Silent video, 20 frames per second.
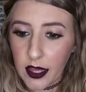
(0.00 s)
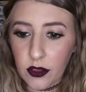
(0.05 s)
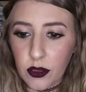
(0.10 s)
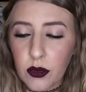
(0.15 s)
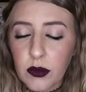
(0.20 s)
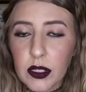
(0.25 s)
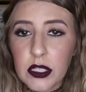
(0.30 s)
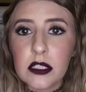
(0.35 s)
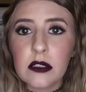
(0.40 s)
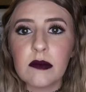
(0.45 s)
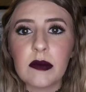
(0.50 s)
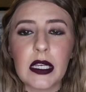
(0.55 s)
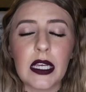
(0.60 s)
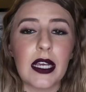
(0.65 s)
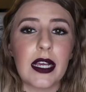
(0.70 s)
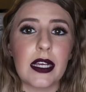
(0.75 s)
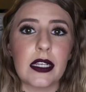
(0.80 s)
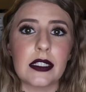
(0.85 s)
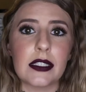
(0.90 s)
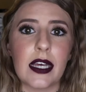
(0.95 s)
The reason
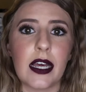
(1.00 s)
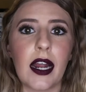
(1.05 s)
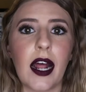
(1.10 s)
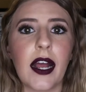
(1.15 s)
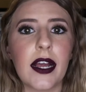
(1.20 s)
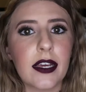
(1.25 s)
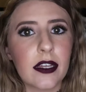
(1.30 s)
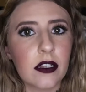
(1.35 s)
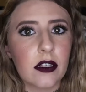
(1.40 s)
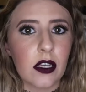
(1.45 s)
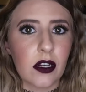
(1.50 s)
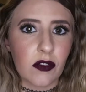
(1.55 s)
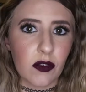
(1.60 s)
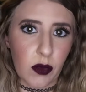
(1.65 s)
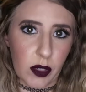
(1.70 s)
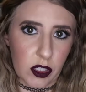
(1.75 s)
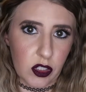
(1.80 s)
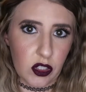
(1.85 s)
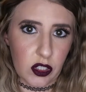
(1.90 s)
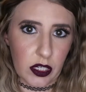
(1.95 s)
being is that I get a lot of
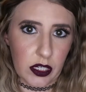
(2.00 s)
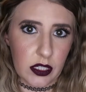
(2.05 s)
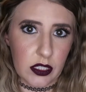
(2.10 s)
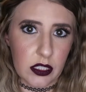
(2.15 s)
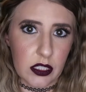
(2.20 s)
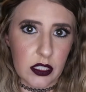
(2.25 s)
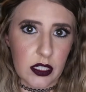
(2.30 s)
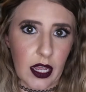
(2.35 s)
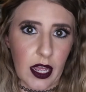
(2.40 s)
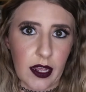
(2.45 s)
questions.